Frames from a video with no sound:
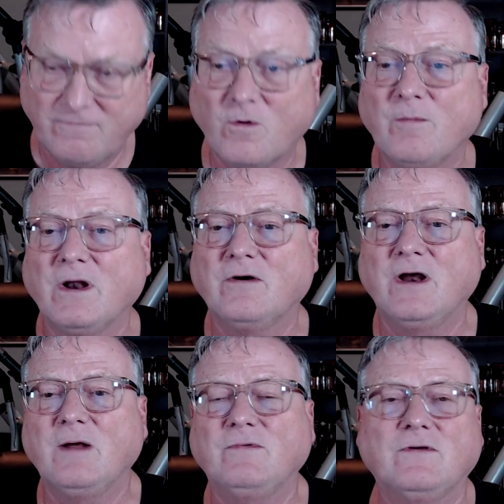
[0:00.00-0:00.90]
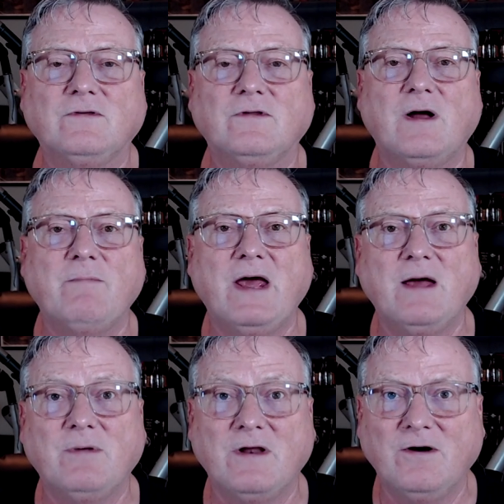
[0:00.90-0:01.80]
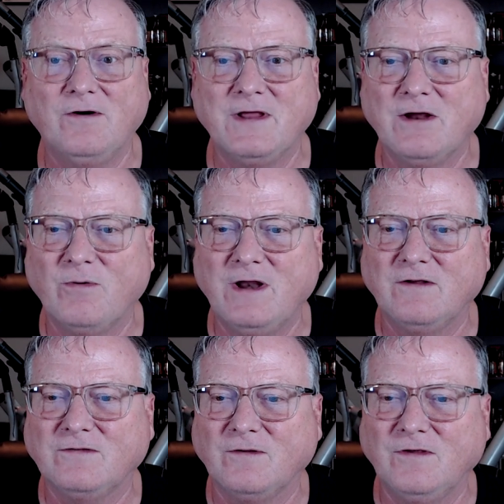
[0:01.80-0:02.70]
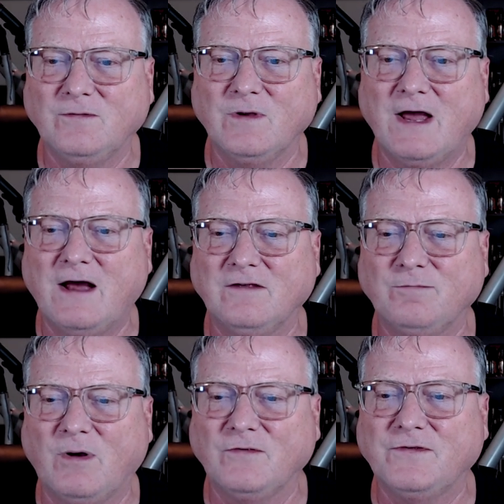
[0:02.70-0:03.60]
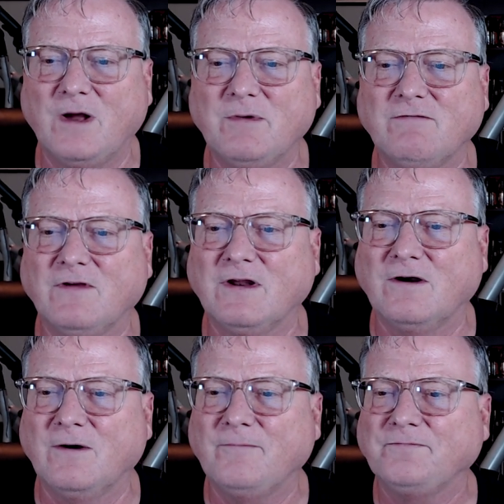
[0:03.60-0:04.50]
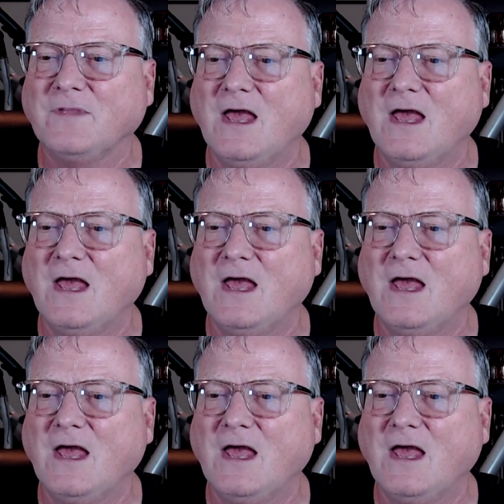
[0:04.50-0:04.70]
milligrams, so it's not bad. But here are the ingredients on this one, guys. Balsamic vinegar.